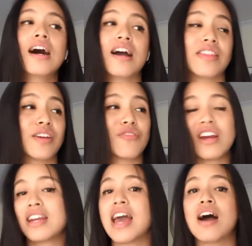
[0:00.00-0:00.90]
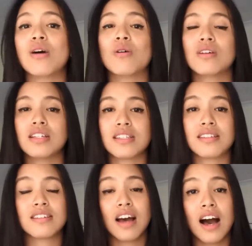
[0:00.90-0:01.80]
I think right now is
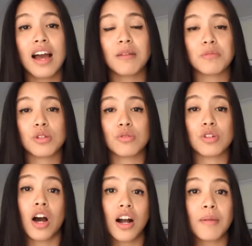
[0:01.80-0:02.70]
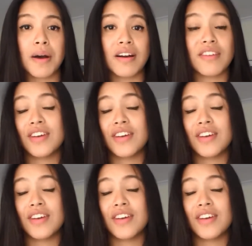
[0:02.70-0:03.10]
the time to talk about,